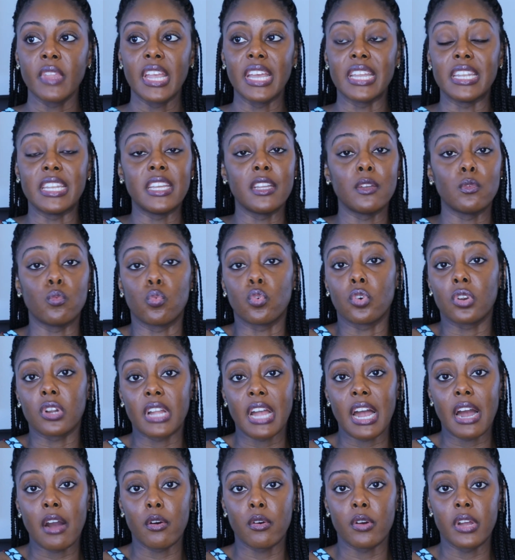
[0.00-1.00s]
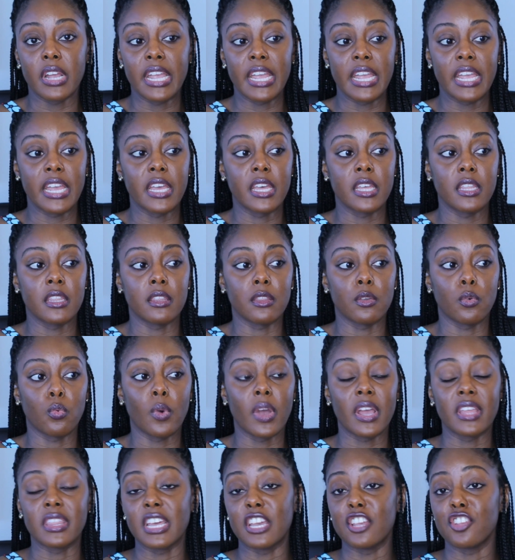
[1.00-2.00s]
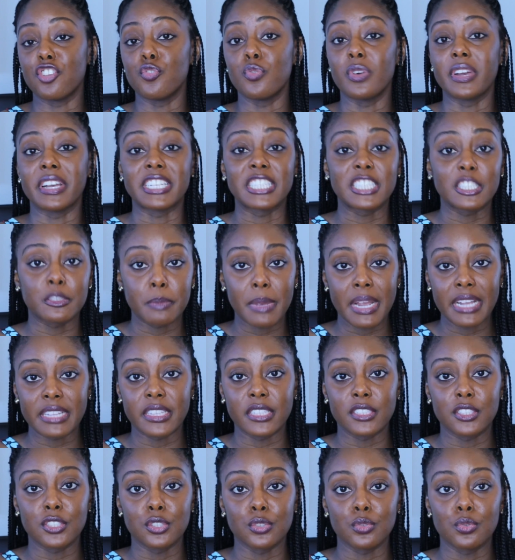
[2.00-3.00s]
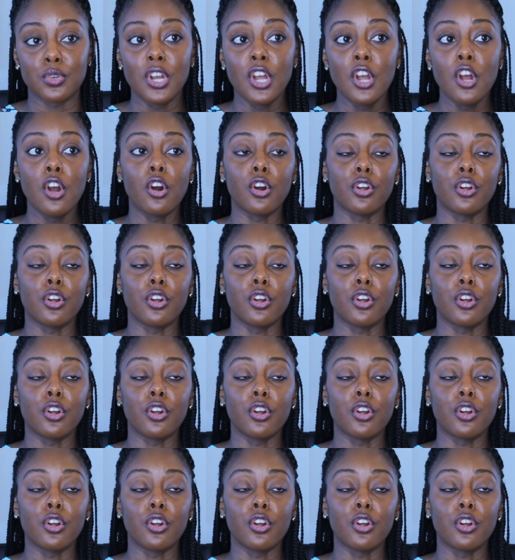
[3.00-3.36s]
it didn't work out in the way that you expected to?